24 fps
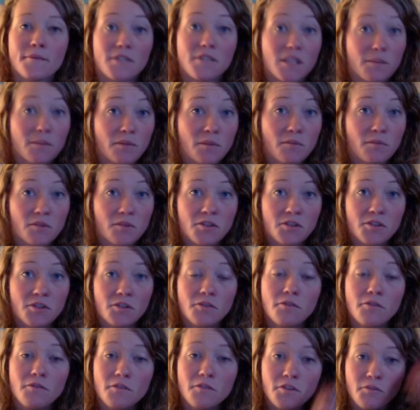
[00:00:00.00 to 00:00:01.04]
Tip number
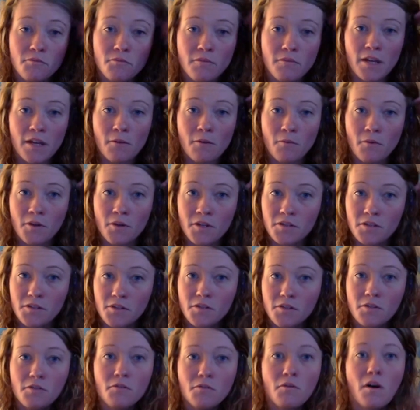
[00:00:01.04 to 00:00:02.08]
2, you may want
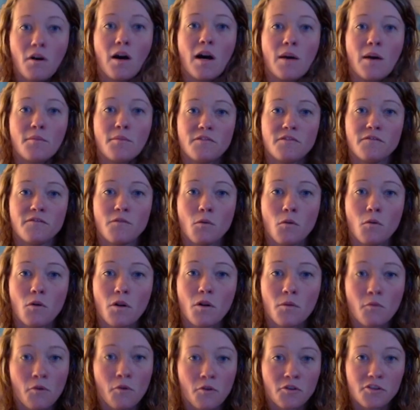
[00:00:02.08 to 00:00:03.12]
to opt
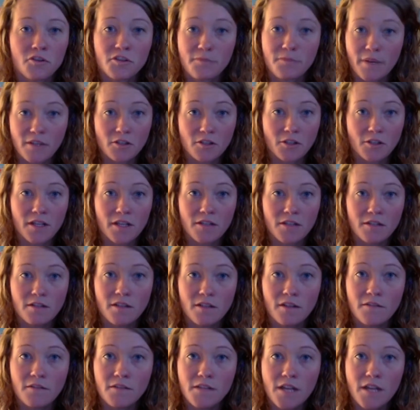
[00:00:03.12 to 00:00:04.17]
for more specialized
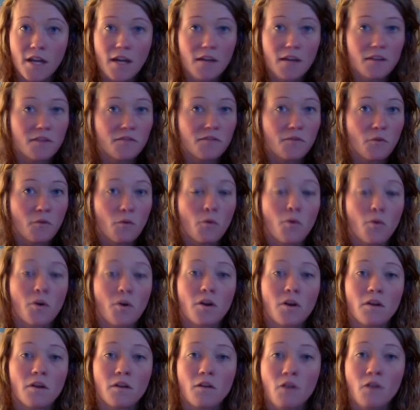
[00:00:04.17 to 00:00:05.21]
stuff sacks
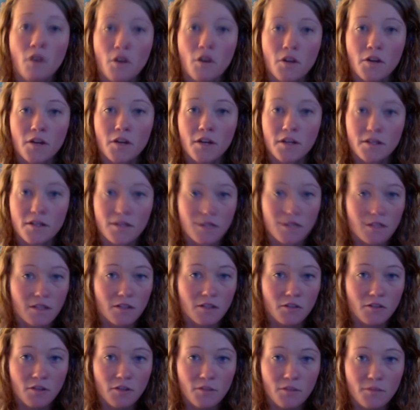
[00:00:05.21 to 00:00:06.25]
for longer
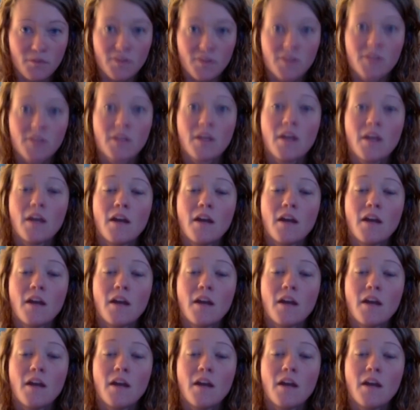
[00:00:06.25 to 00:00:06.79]
extended trips.